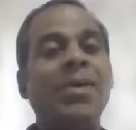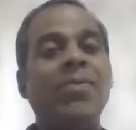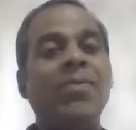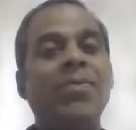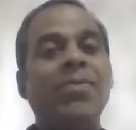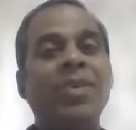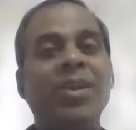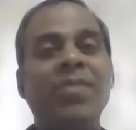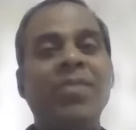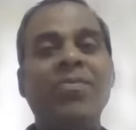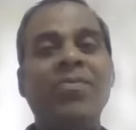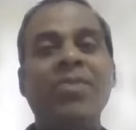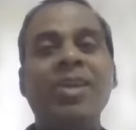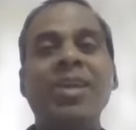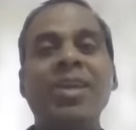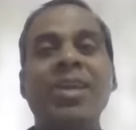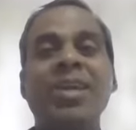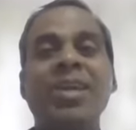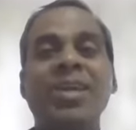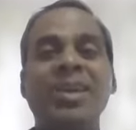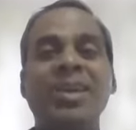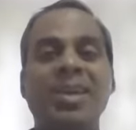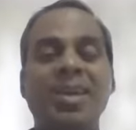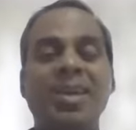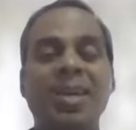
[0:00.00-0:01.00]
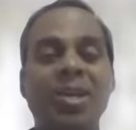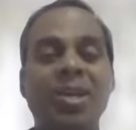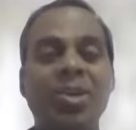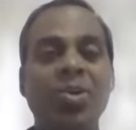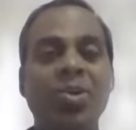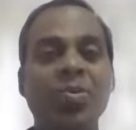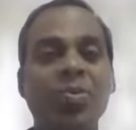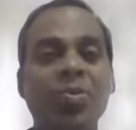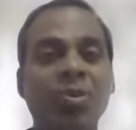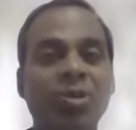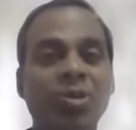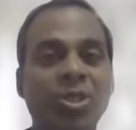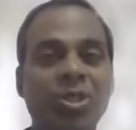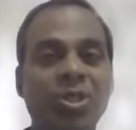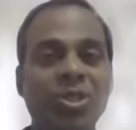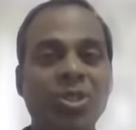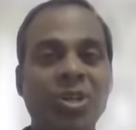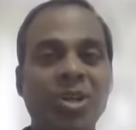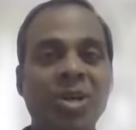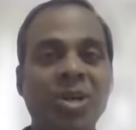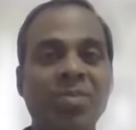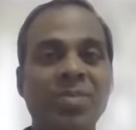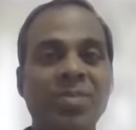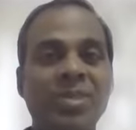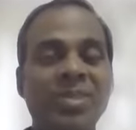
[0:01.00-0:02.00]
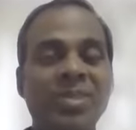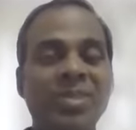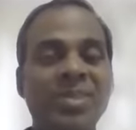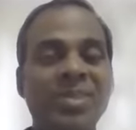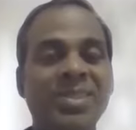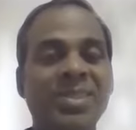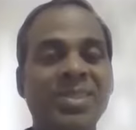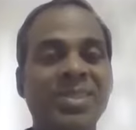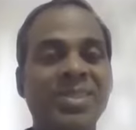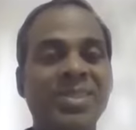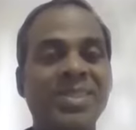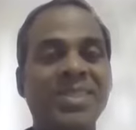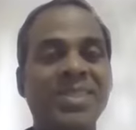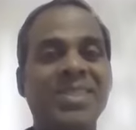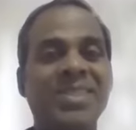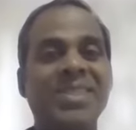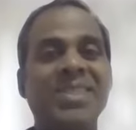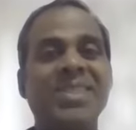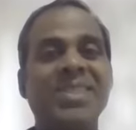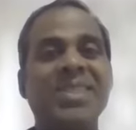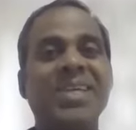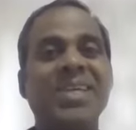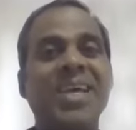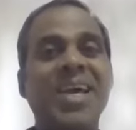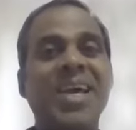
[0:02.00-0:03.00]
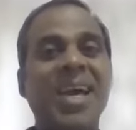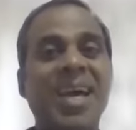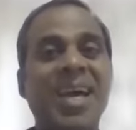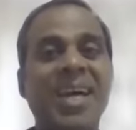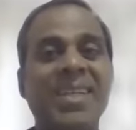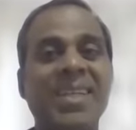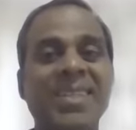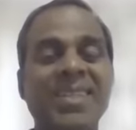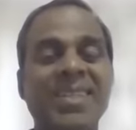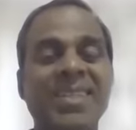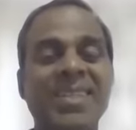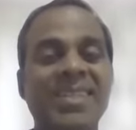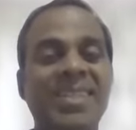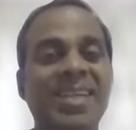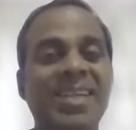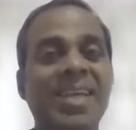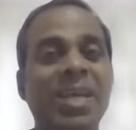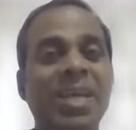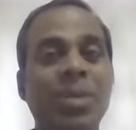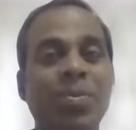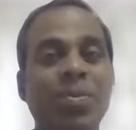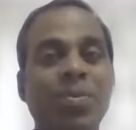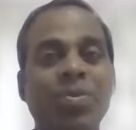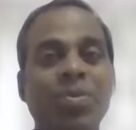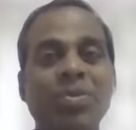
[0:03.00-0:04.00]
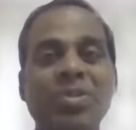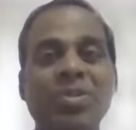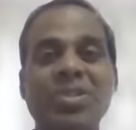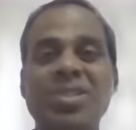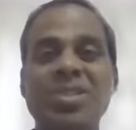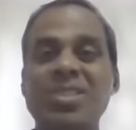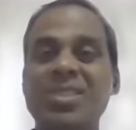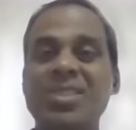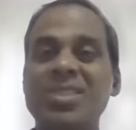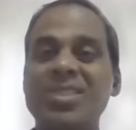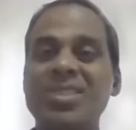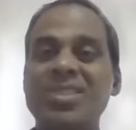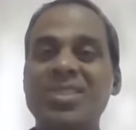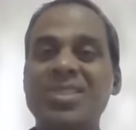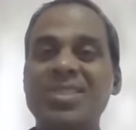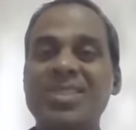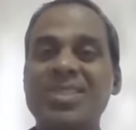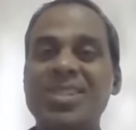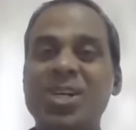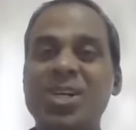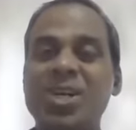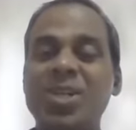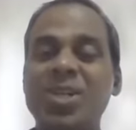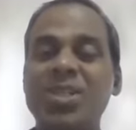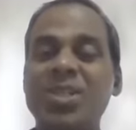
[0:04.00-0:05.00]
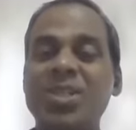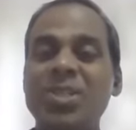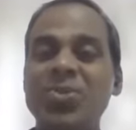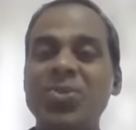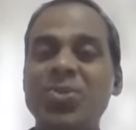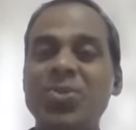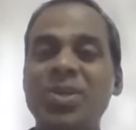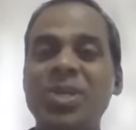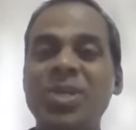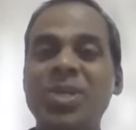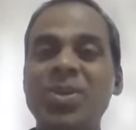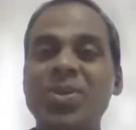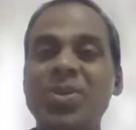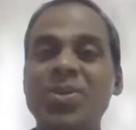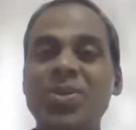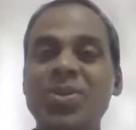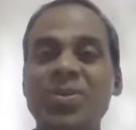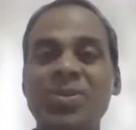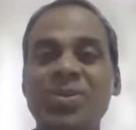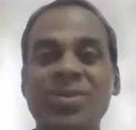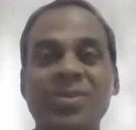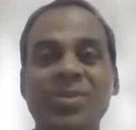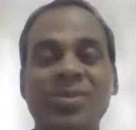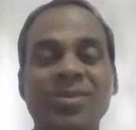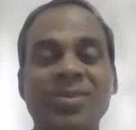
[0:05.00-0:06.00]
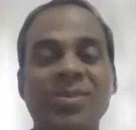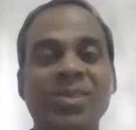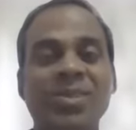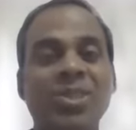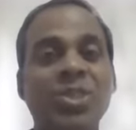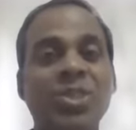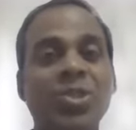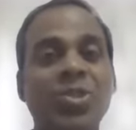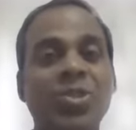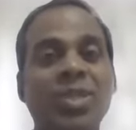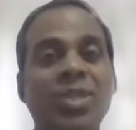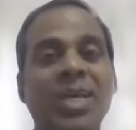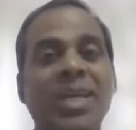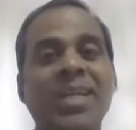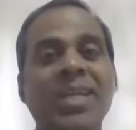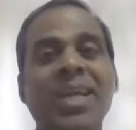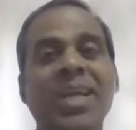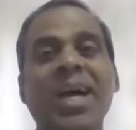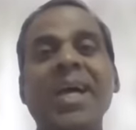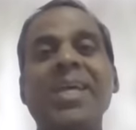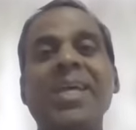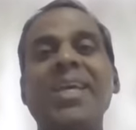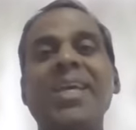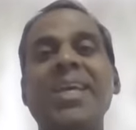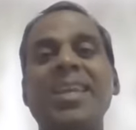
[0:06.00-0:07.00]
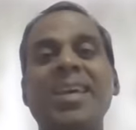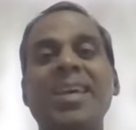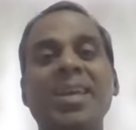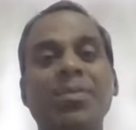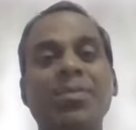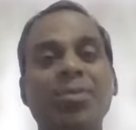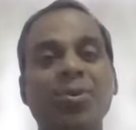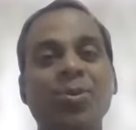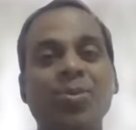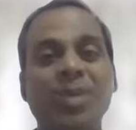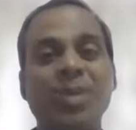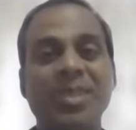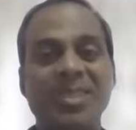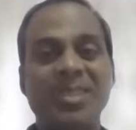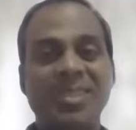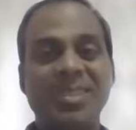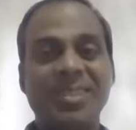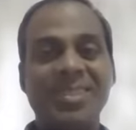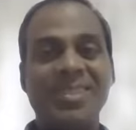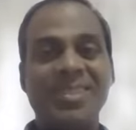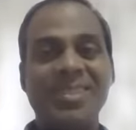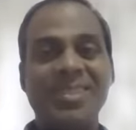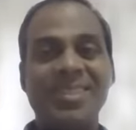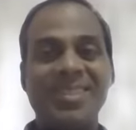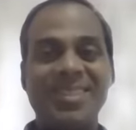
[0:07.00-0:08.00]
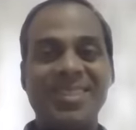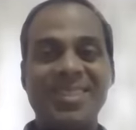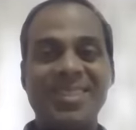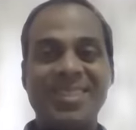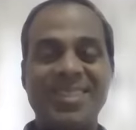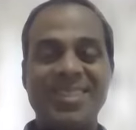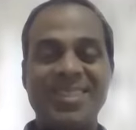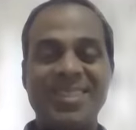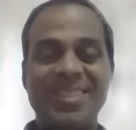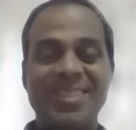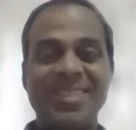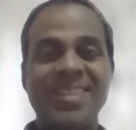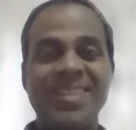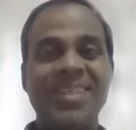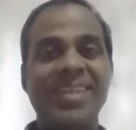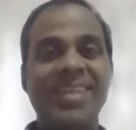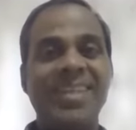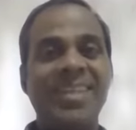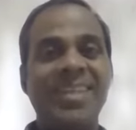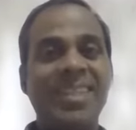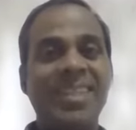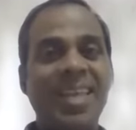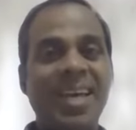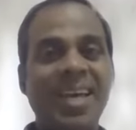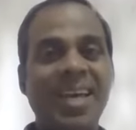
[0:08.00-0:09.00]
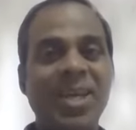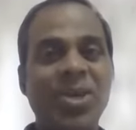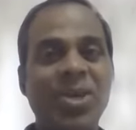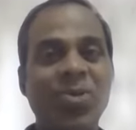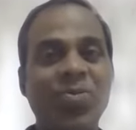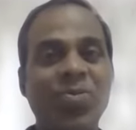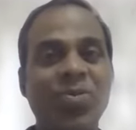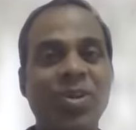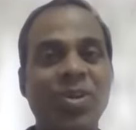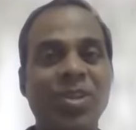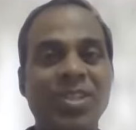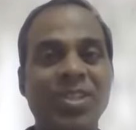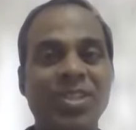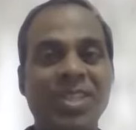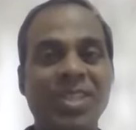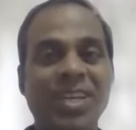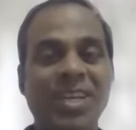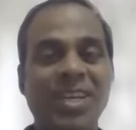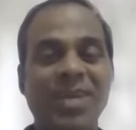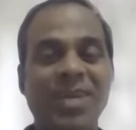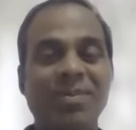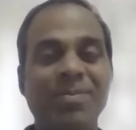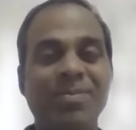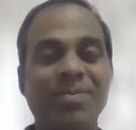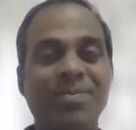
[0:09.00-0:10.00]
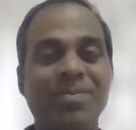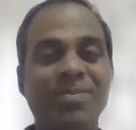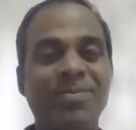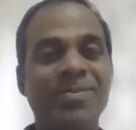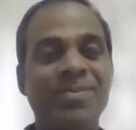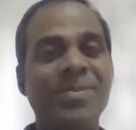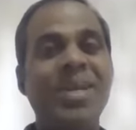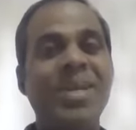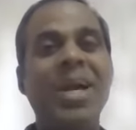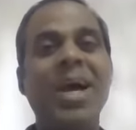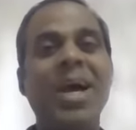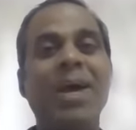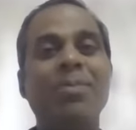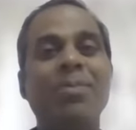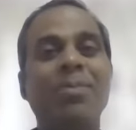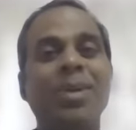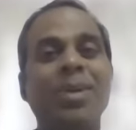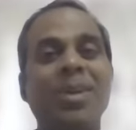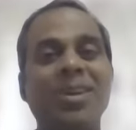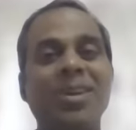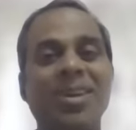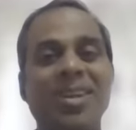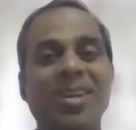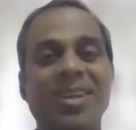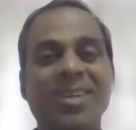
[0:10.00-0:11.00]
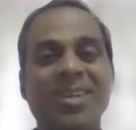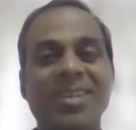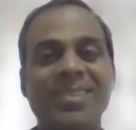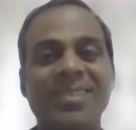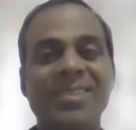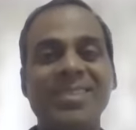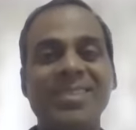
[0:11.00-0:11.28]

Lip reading: Feel free to post your comments and inputs on this video so that I can help you better. Thank you for your time. Happy learning.